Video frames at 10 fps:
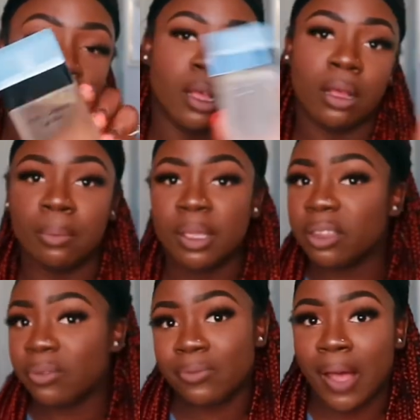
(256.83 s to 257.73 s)
um,
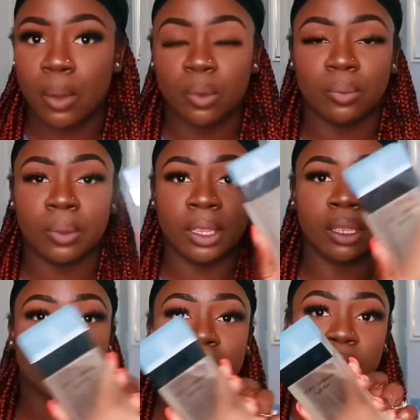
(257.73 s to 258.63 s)
it's fine with me
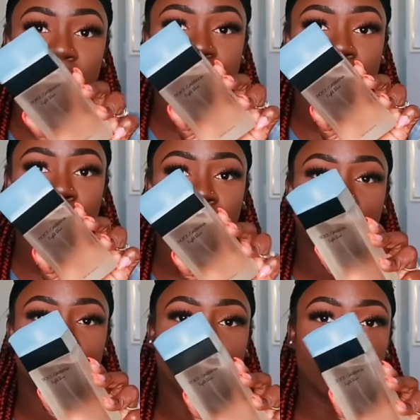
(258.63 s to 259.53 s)
it smells really
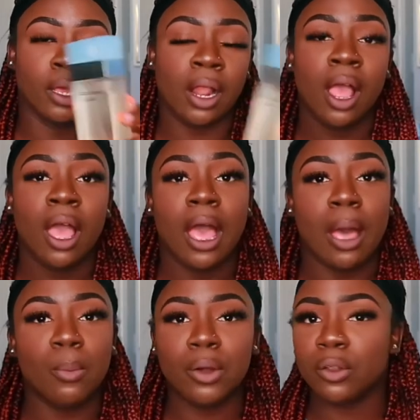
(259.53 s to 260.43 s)
really good
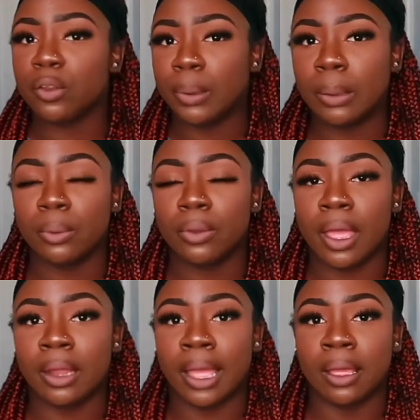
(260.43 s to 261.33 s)
i'm one of those people
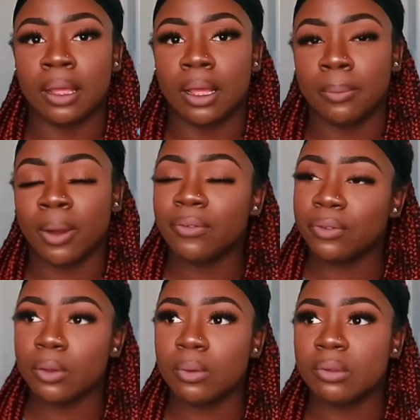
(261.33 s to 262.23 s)
that like
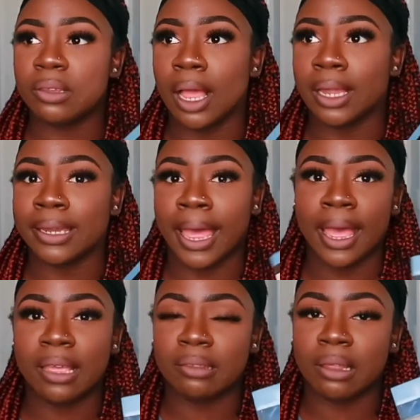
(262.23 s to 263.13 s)
perfumes
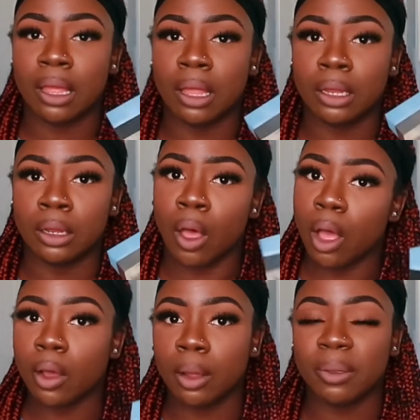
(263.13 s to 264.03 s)
last long
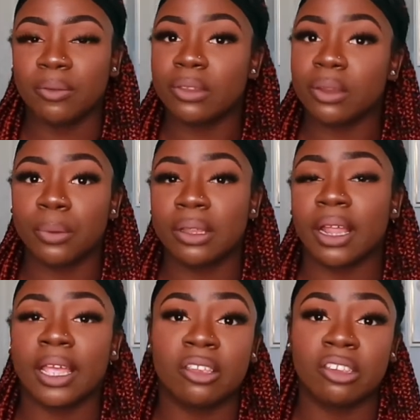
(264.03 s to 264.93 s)
on me for some reason
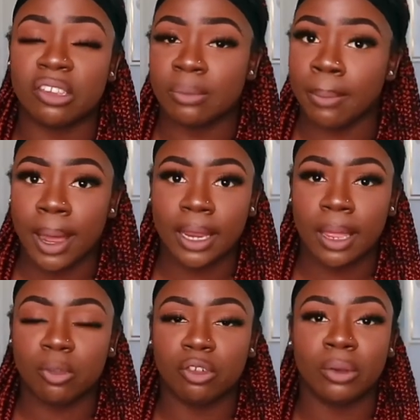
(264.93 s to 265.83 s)
i guess it's just my body
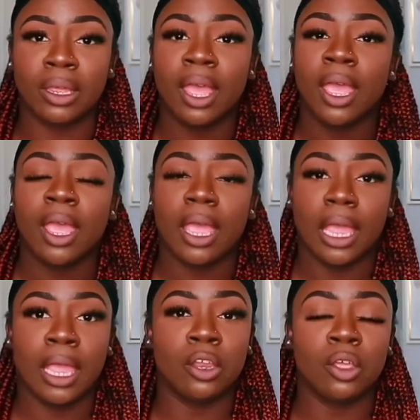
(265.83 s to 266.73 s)
chemistry
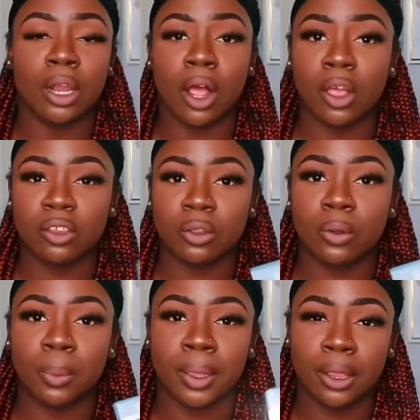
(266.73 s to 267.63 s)
and you can
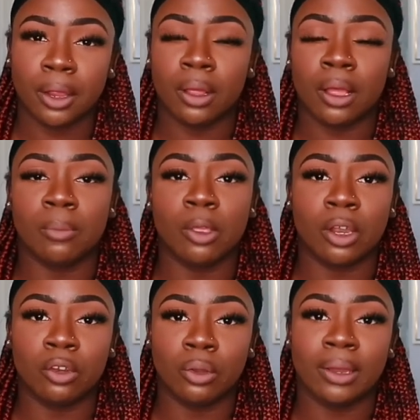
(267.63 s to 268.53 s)
also pair um, you
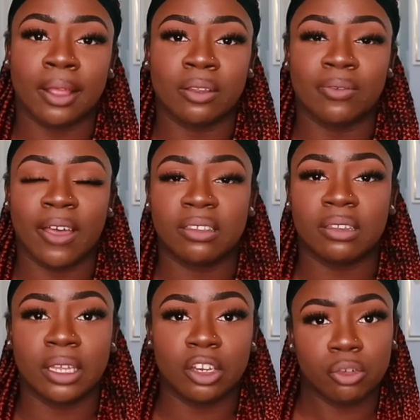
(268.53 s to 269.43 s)
can do like the
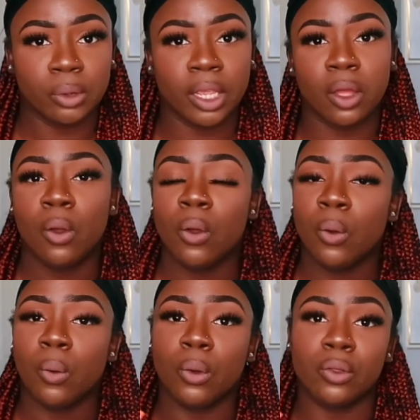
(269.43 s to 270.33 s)
vaseline trick
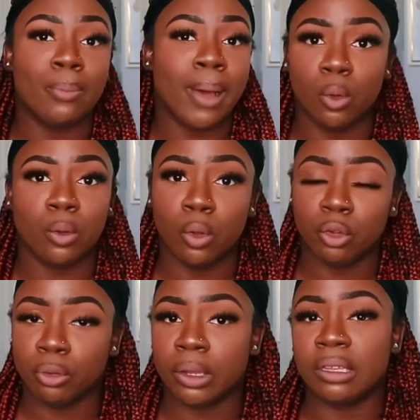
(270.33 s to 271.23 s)
or the body oil
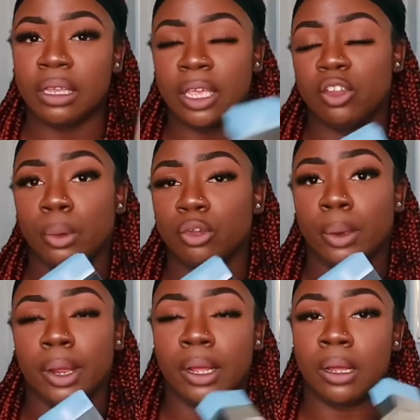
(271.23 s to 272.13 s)
trick to get
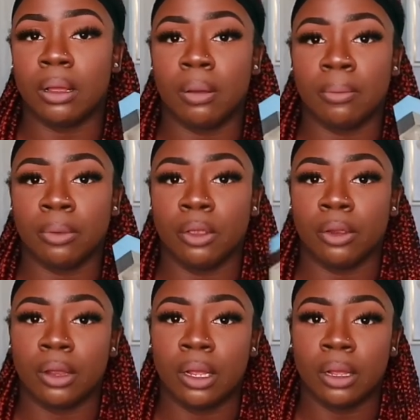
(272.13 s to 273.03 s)
your um,
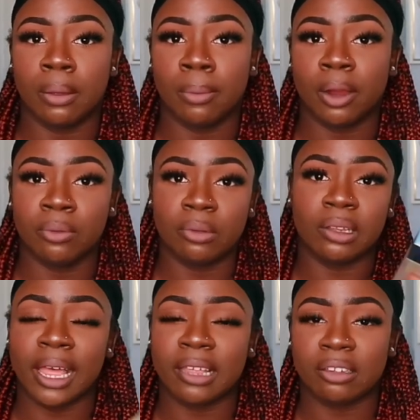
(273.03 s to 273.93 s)
your um, perfumes to
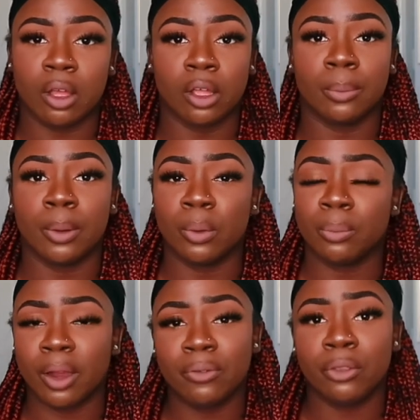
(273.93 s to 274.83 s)
last longer but with
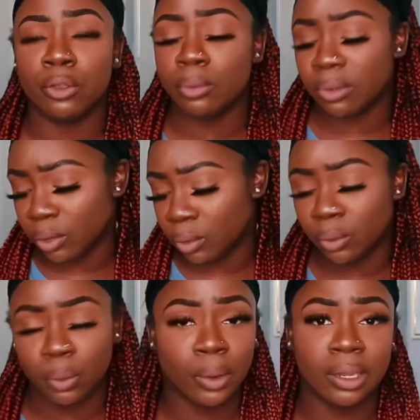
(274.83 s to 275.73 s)
perfumes and
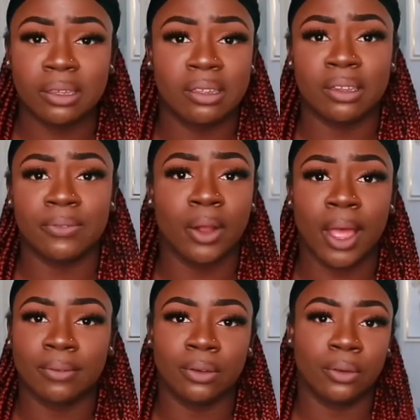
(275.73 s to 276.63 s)
toilettes and stuff you don't
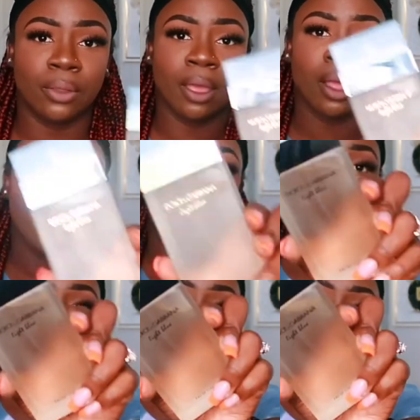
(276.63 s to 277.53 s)
have to do that
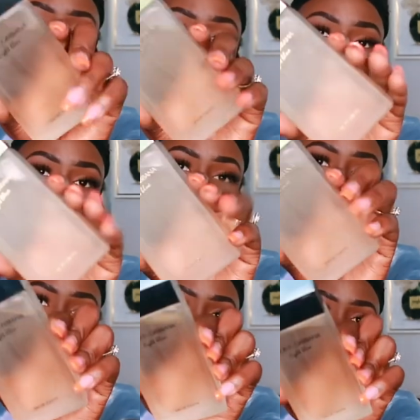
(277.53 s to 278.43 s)
but so yeah
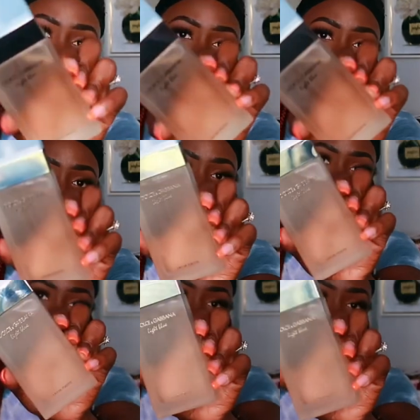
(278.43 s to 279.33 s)
this is what
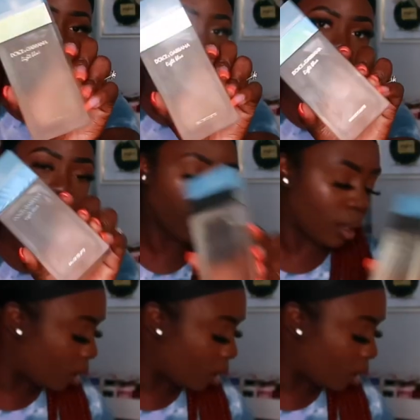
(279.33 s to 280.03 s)
this one looks like